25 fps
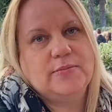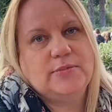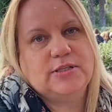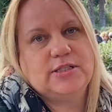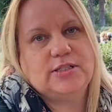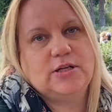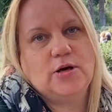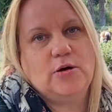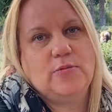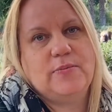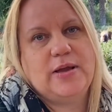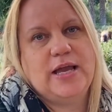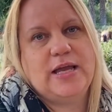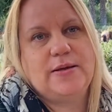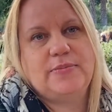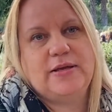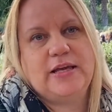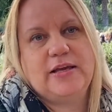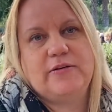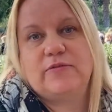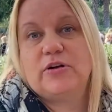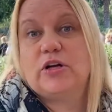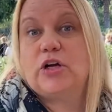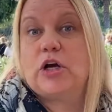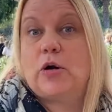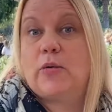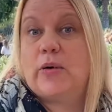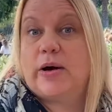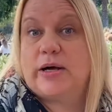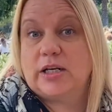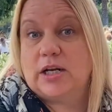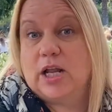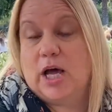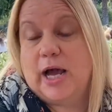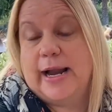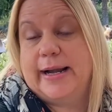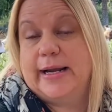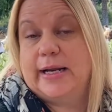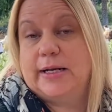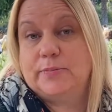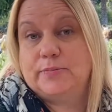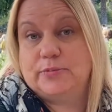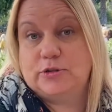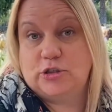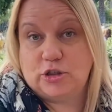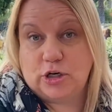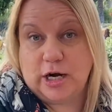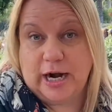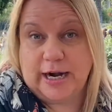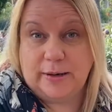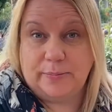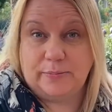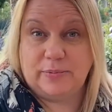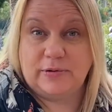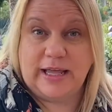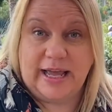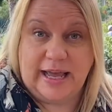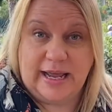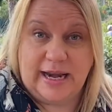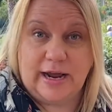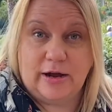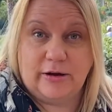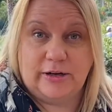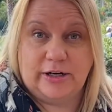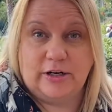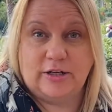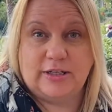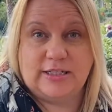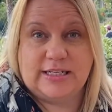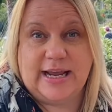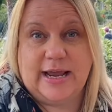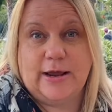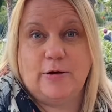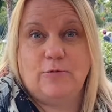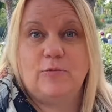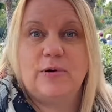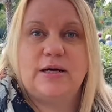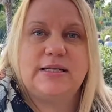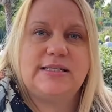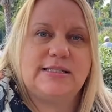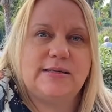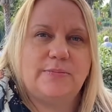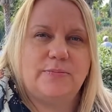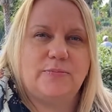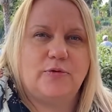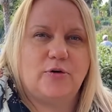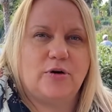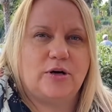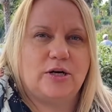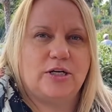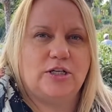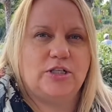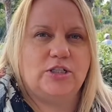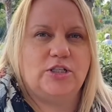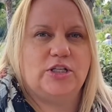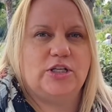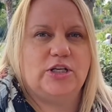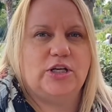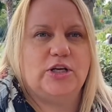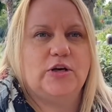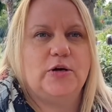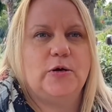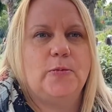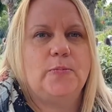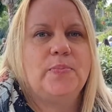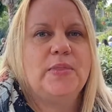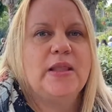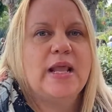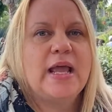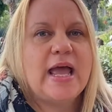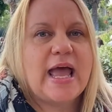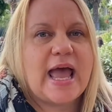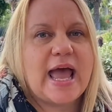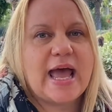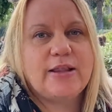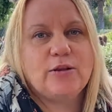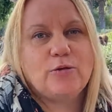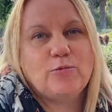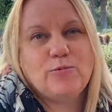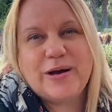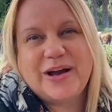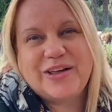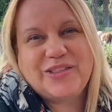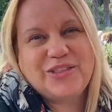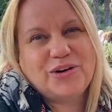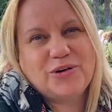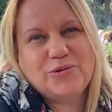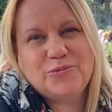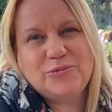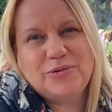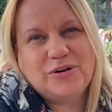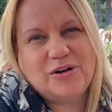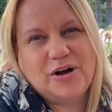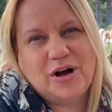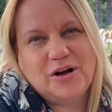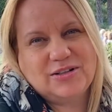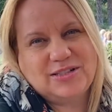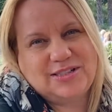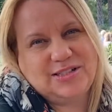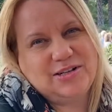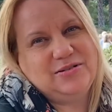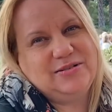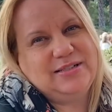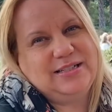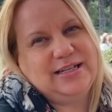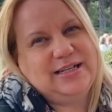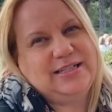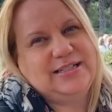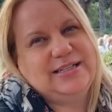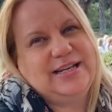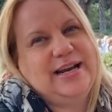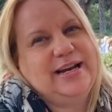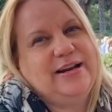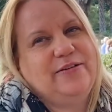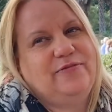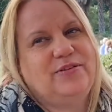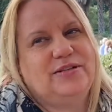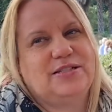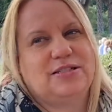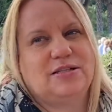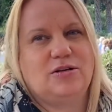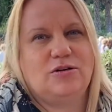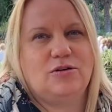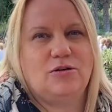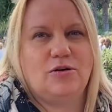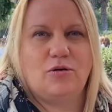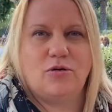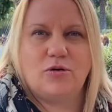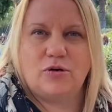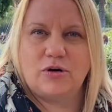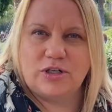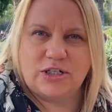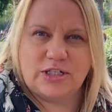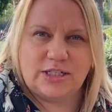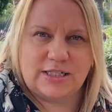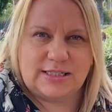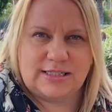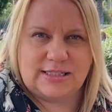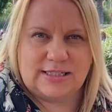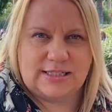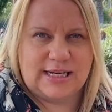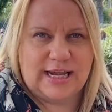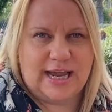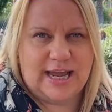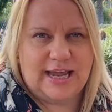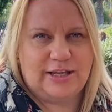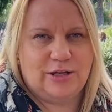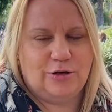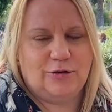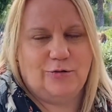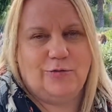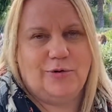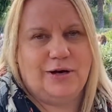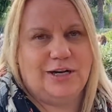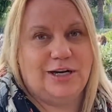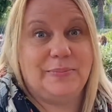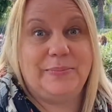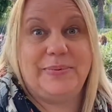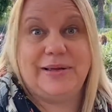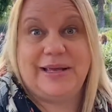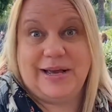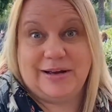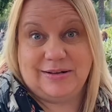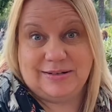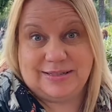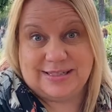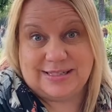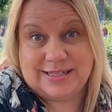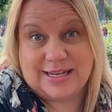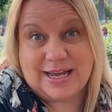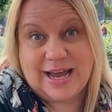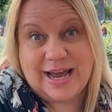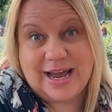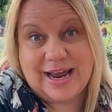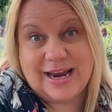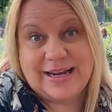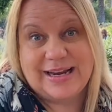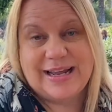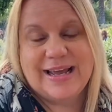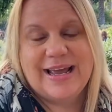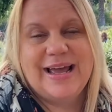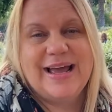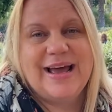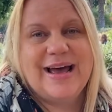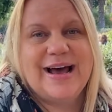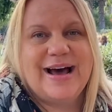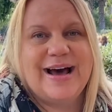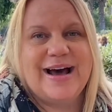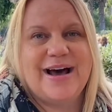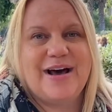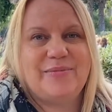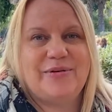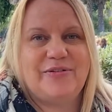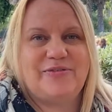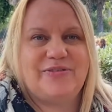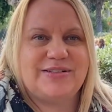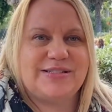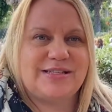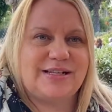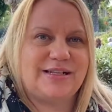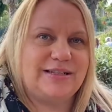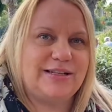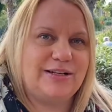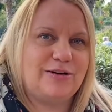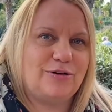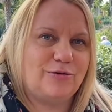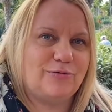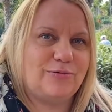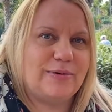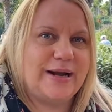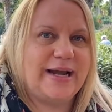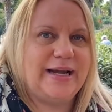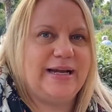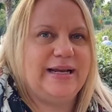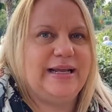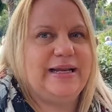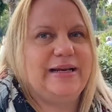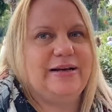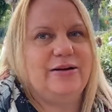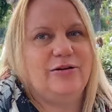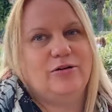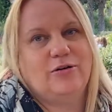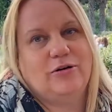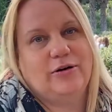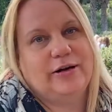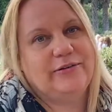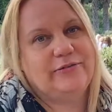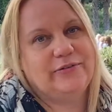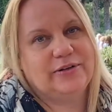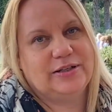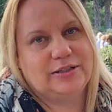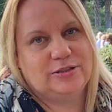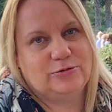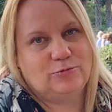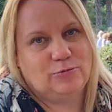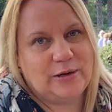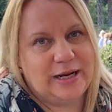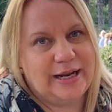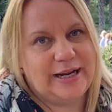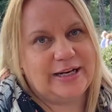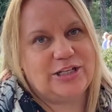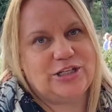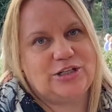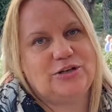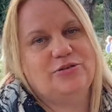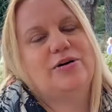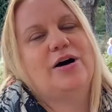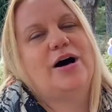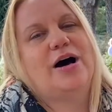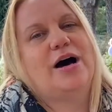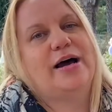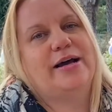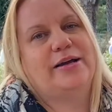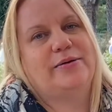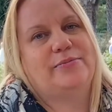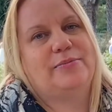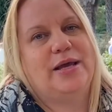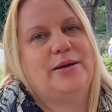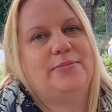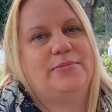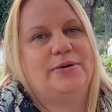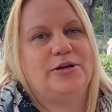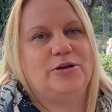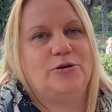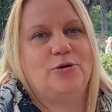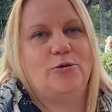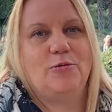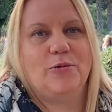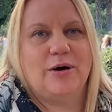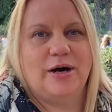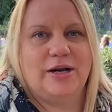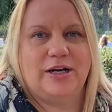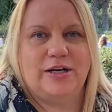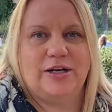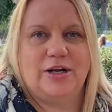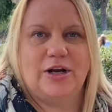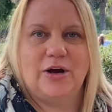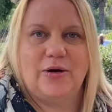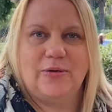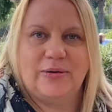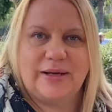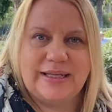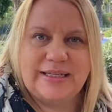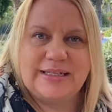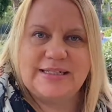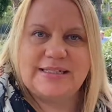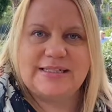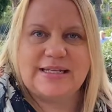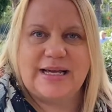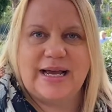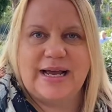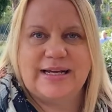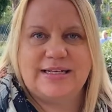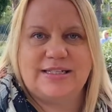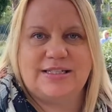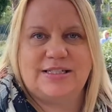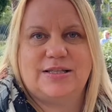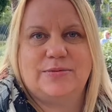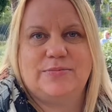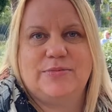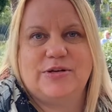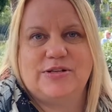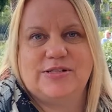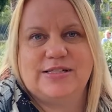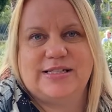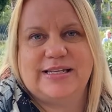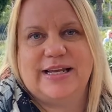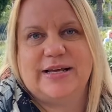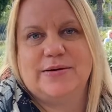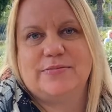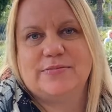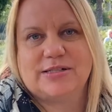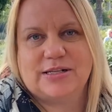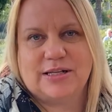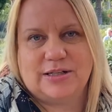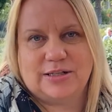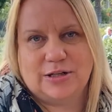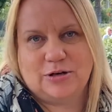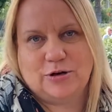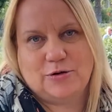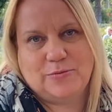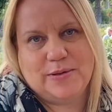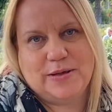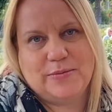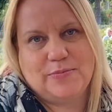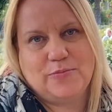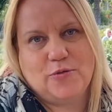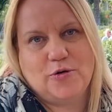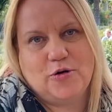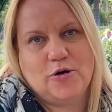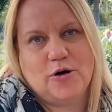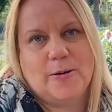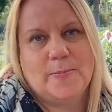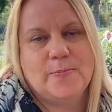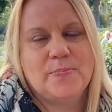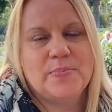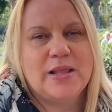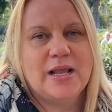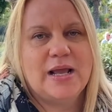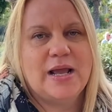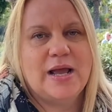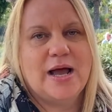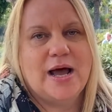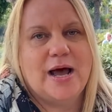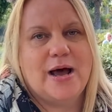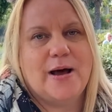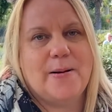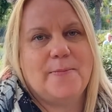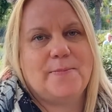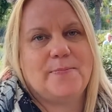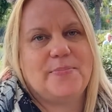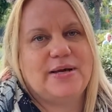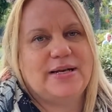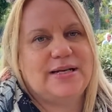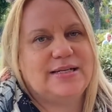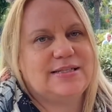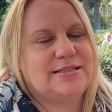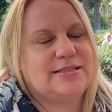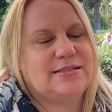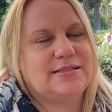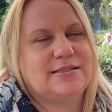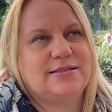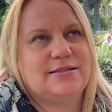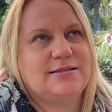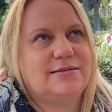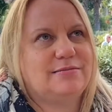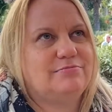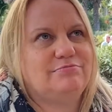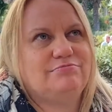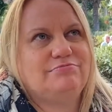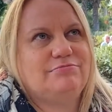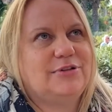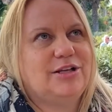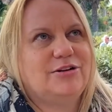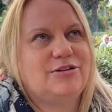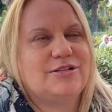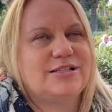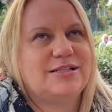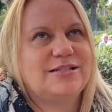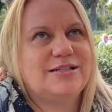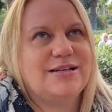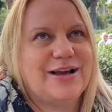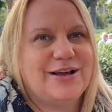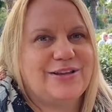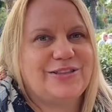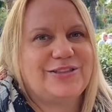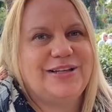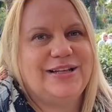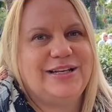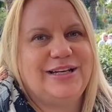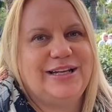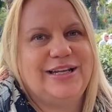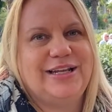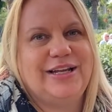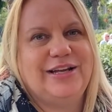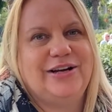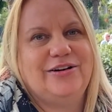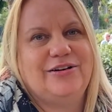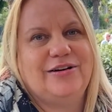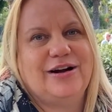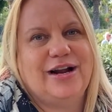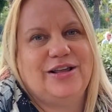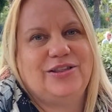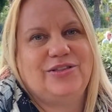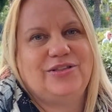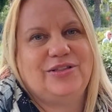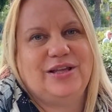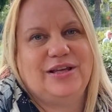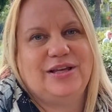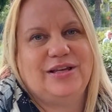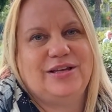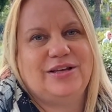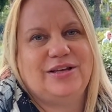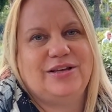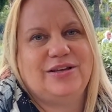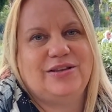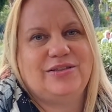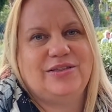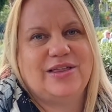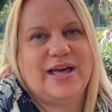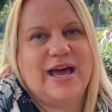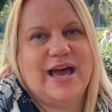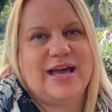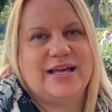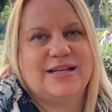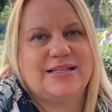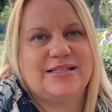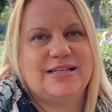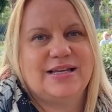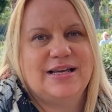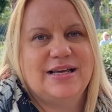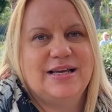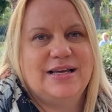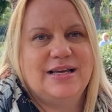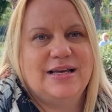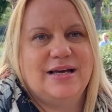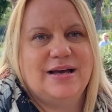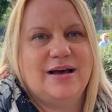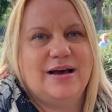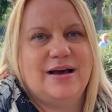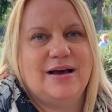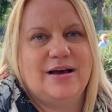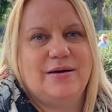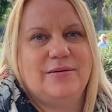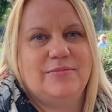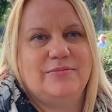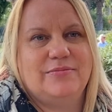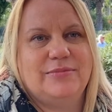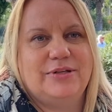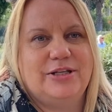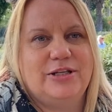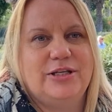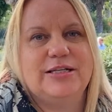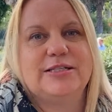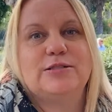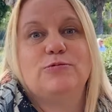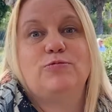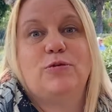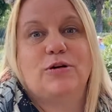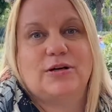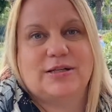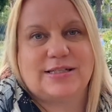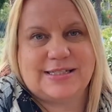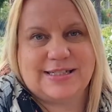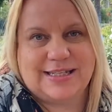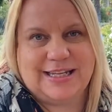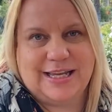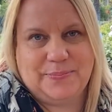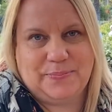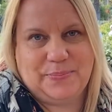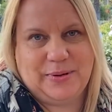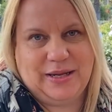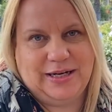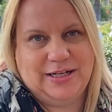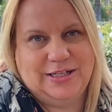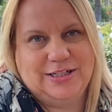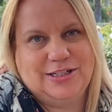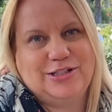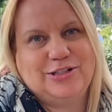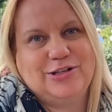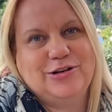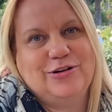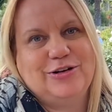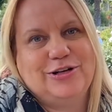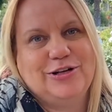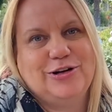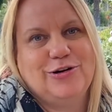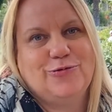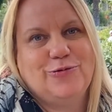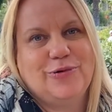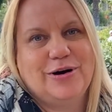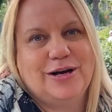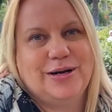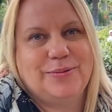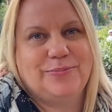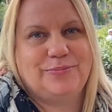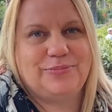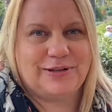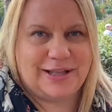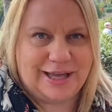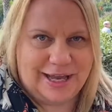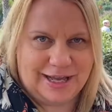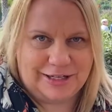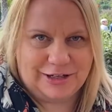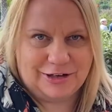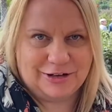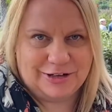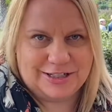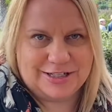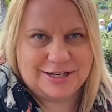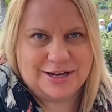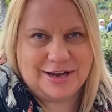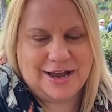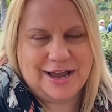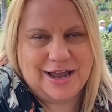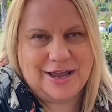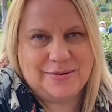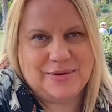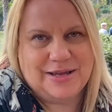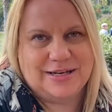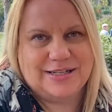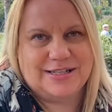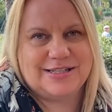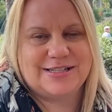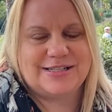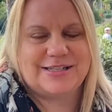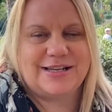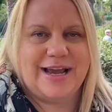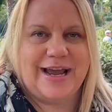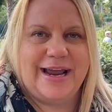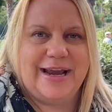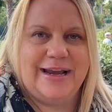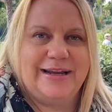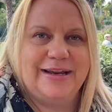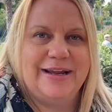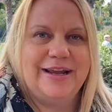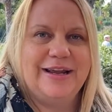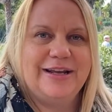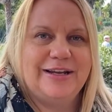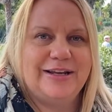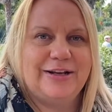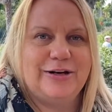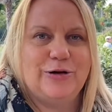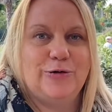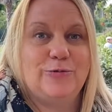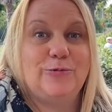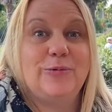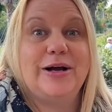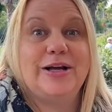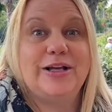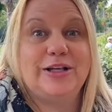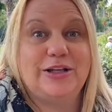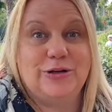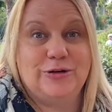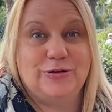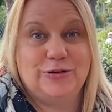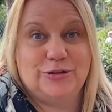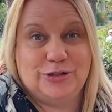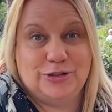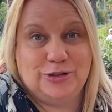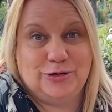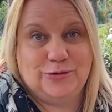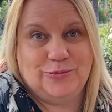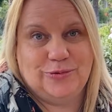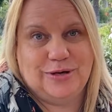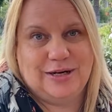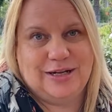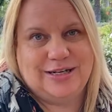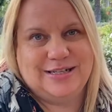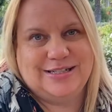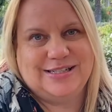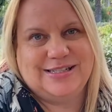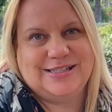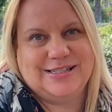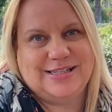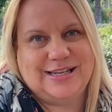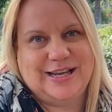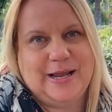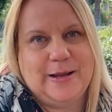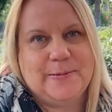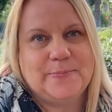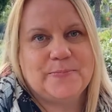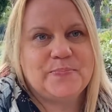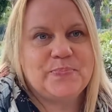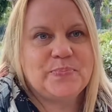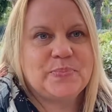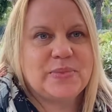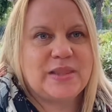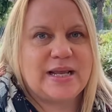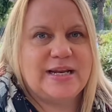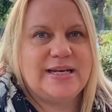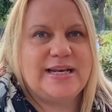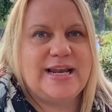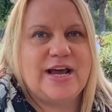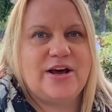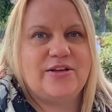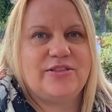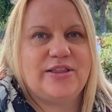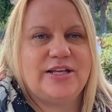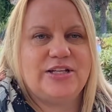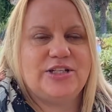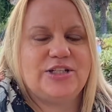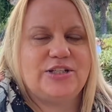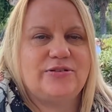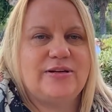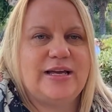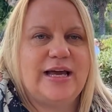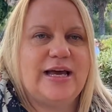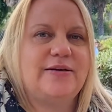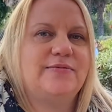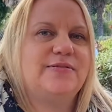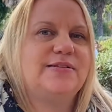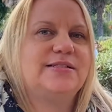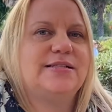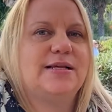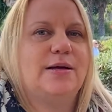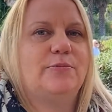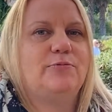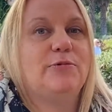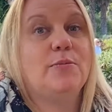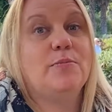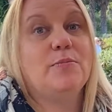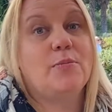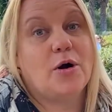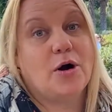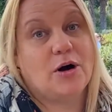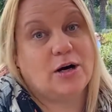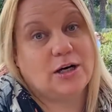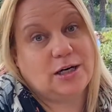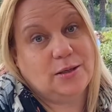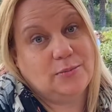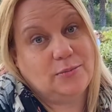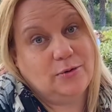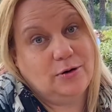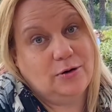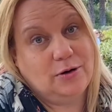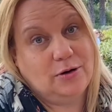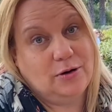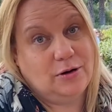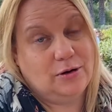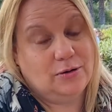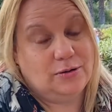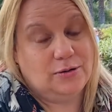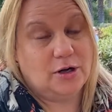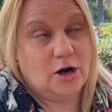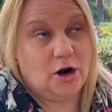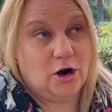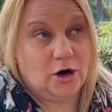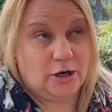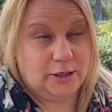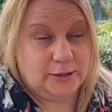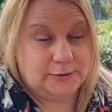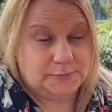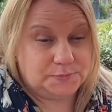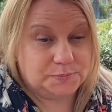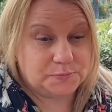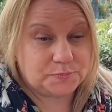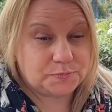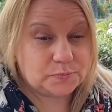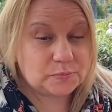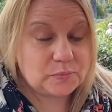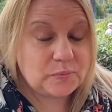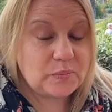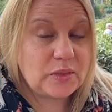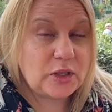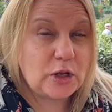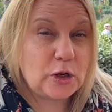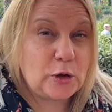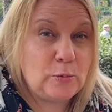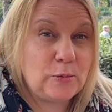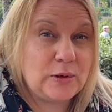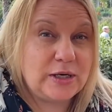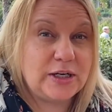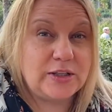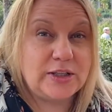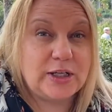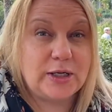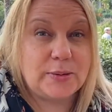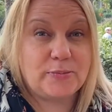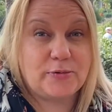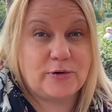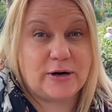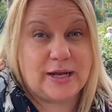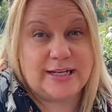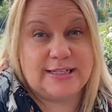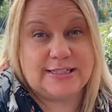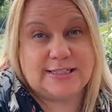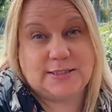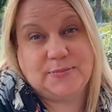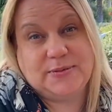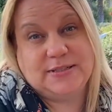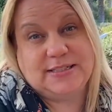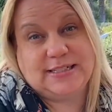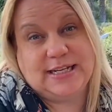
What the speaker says: So maybe even go online and try to plan out your day, what's important to you. And the weather will also dictate. If it's a gorgeous day, you'll want to be outside. If it's a little rainy or even way too hot, maybe you'll want to go inside to the museums a little bit more. But there's nothing here, I think, that is worth skipping. So you'll want to plan your time and decide, what you do want to see. Now, they do have some remarkable art. One of their prized